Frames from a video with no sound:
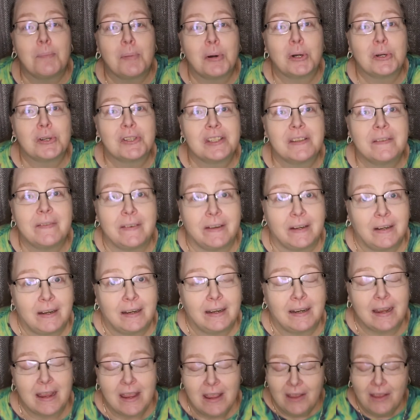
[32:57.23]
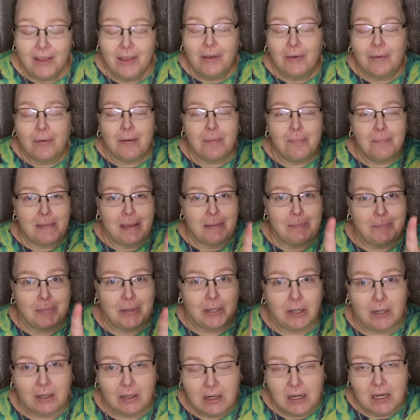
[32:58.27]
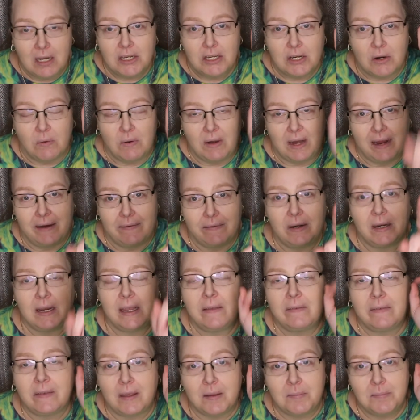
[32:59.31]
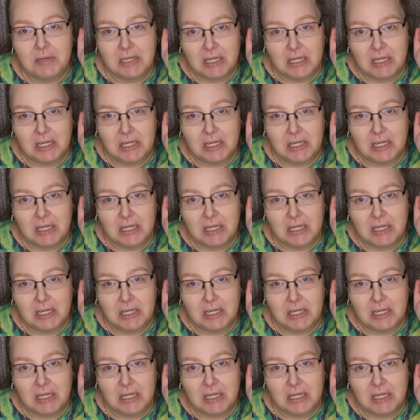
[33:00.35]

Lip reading: persevering. Remember, don't ever give up,